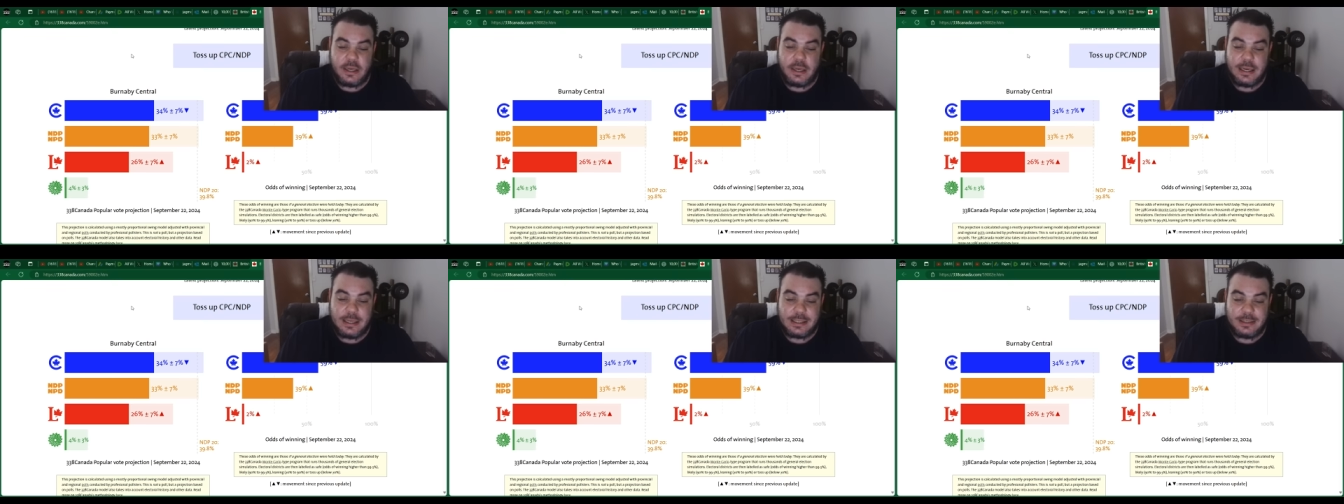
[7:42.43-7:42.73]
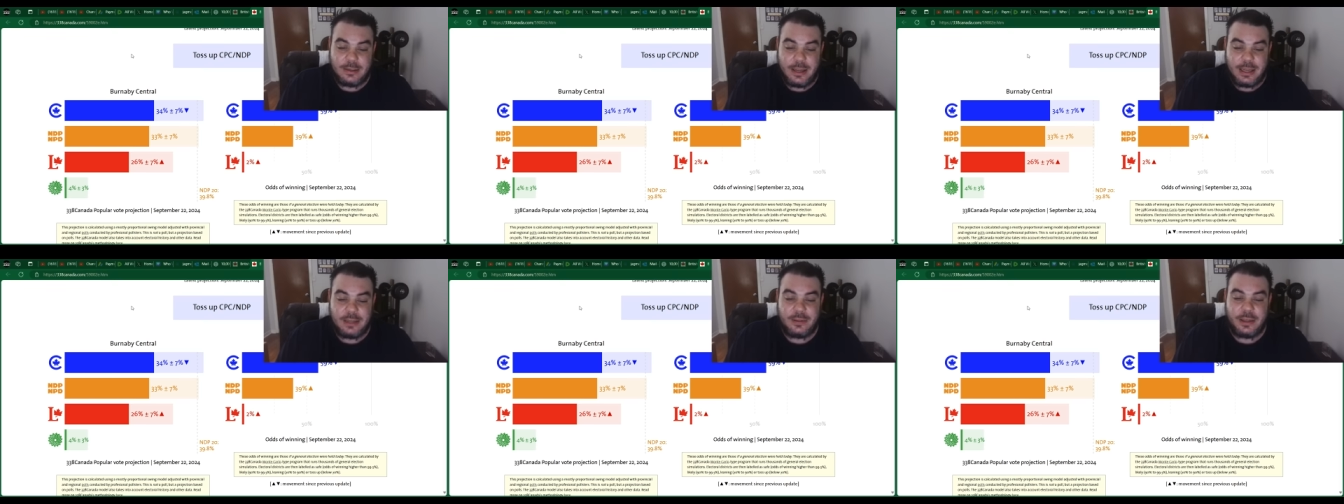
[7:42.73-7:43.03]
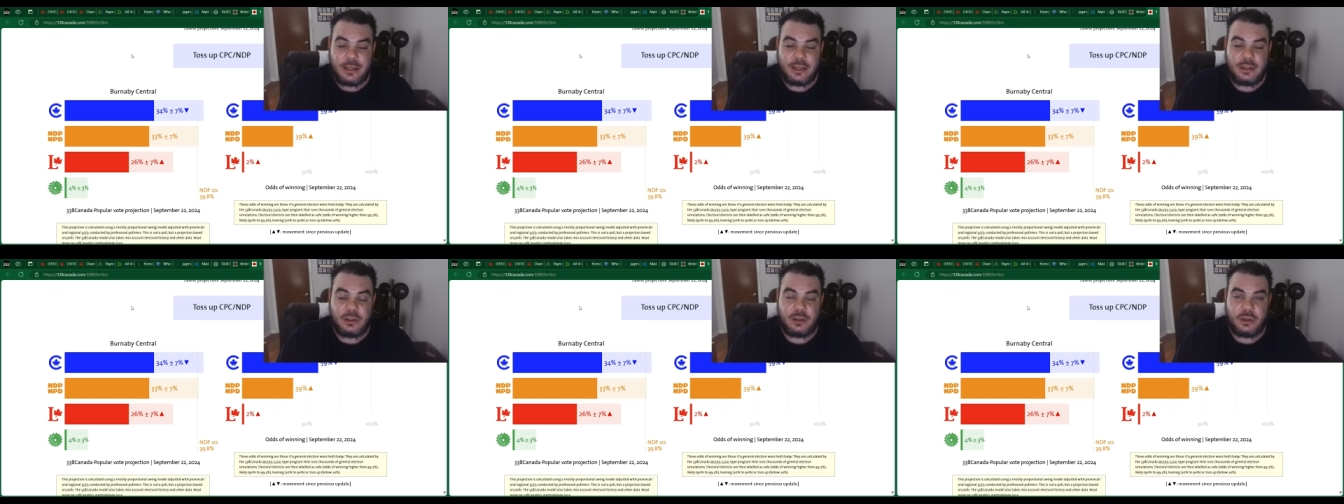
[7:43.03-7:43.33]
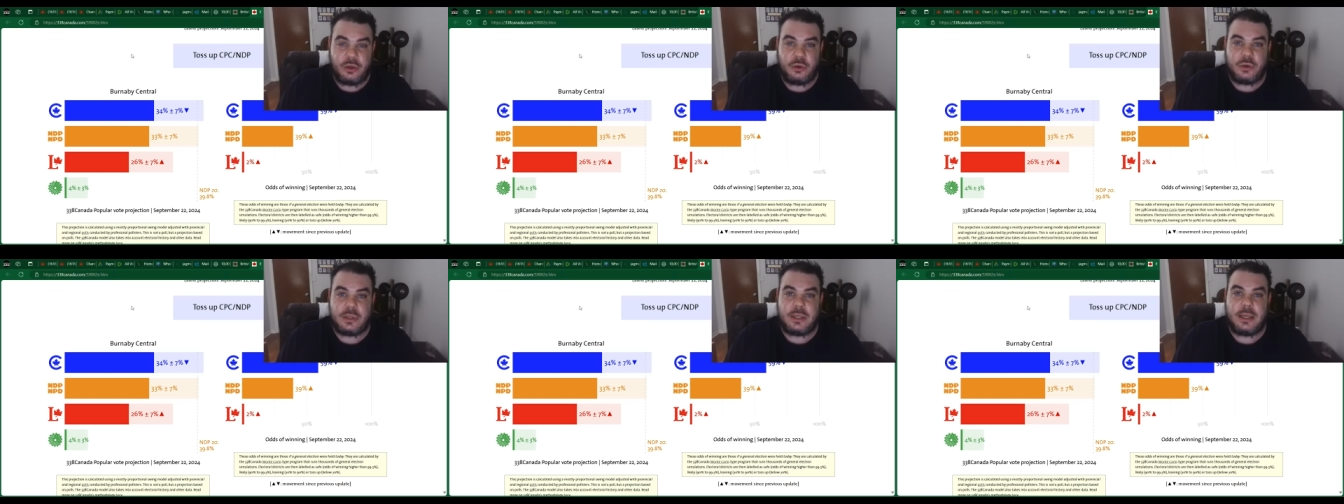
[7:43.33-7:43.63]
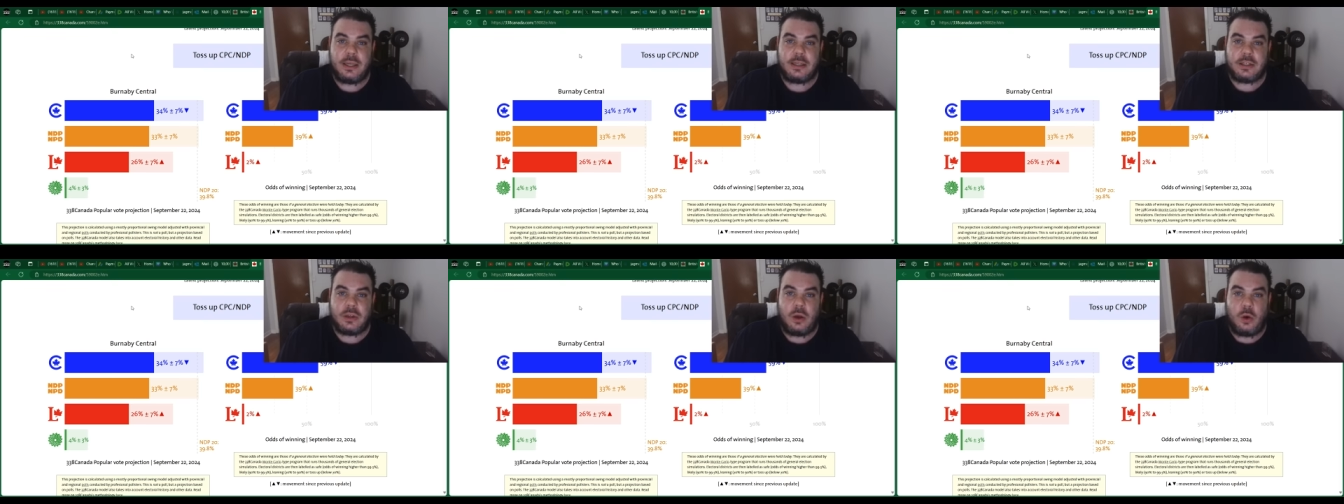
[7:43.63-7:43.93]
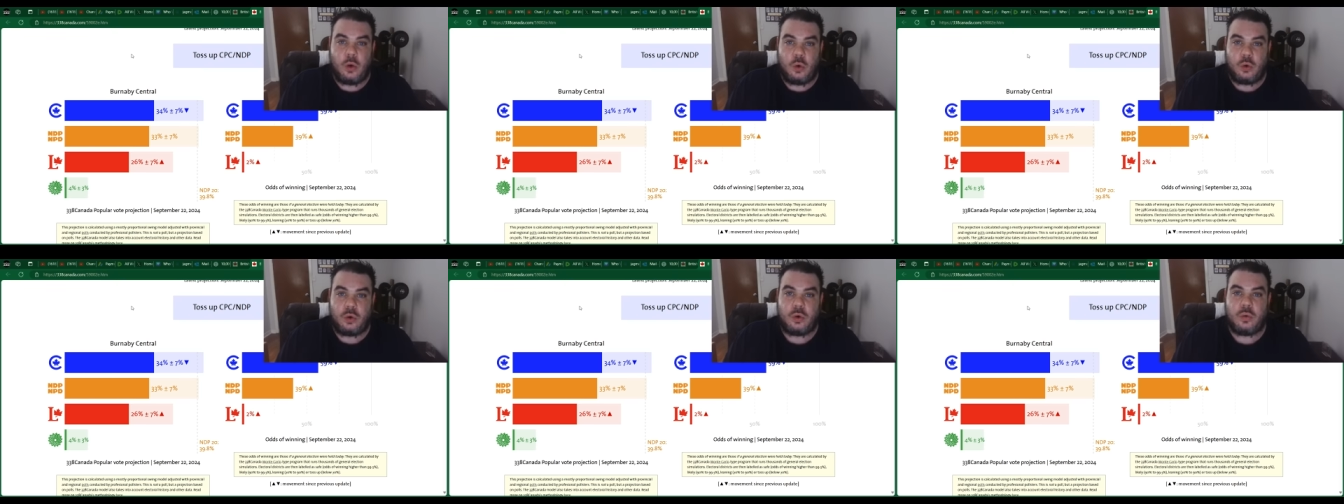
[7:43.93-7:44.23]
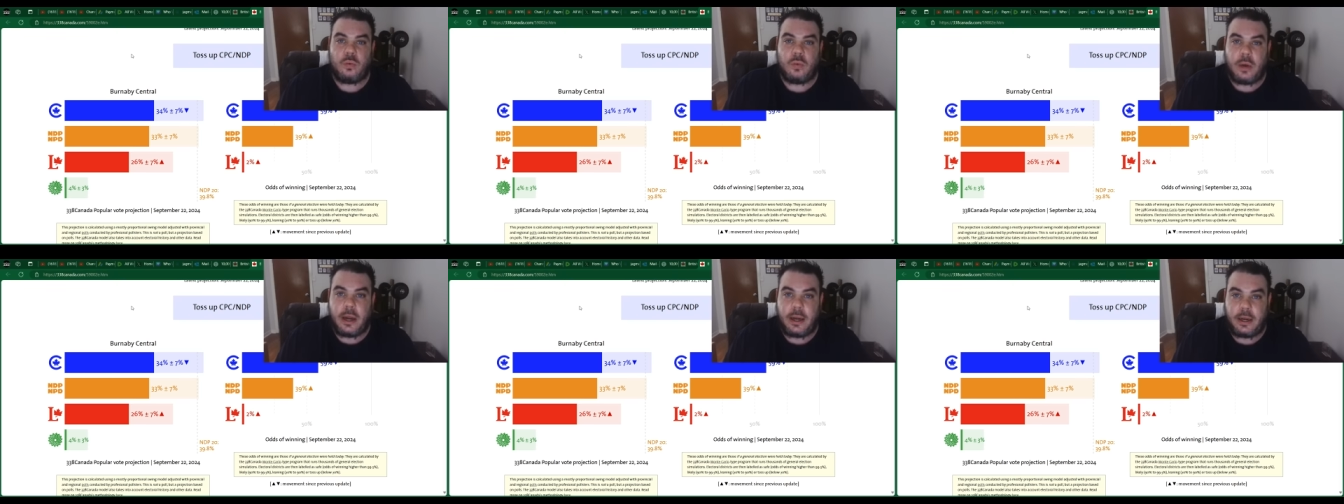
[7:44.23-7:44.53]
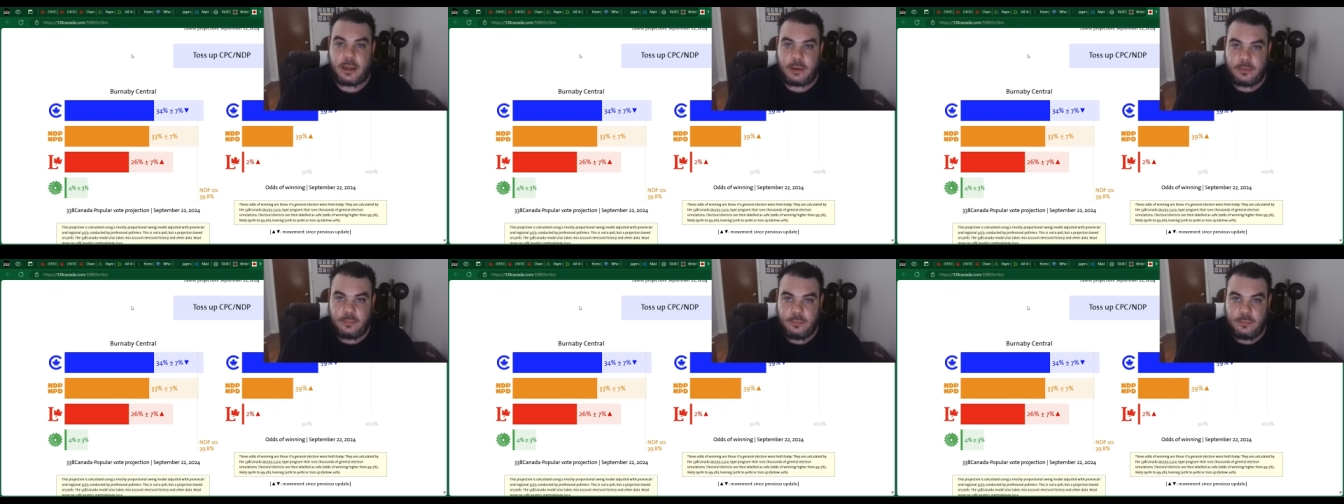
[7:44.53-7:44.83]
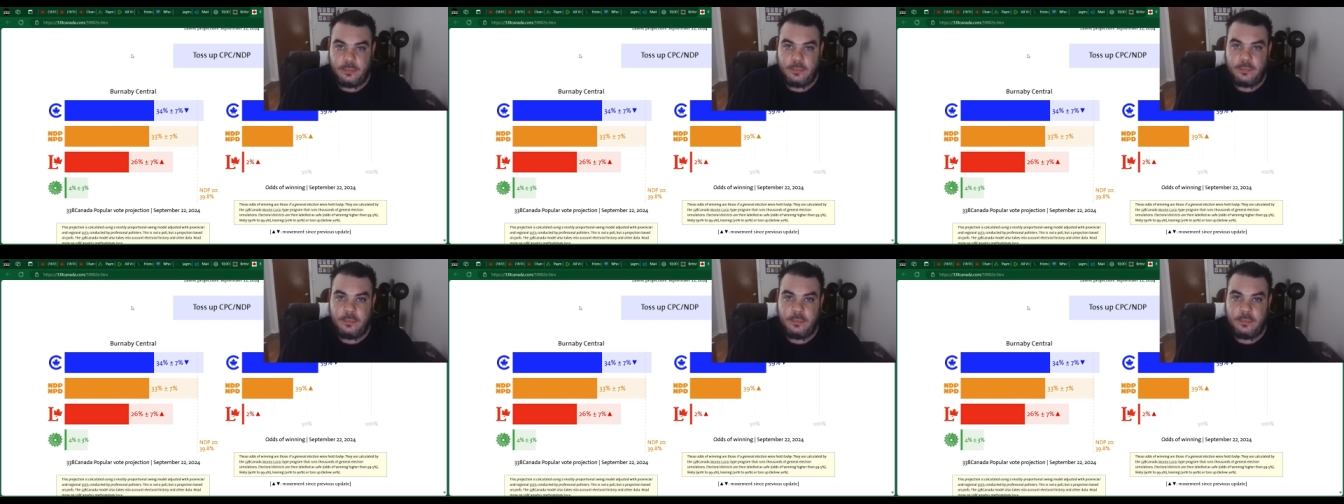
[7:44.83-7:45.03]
He's likely to lose his own riding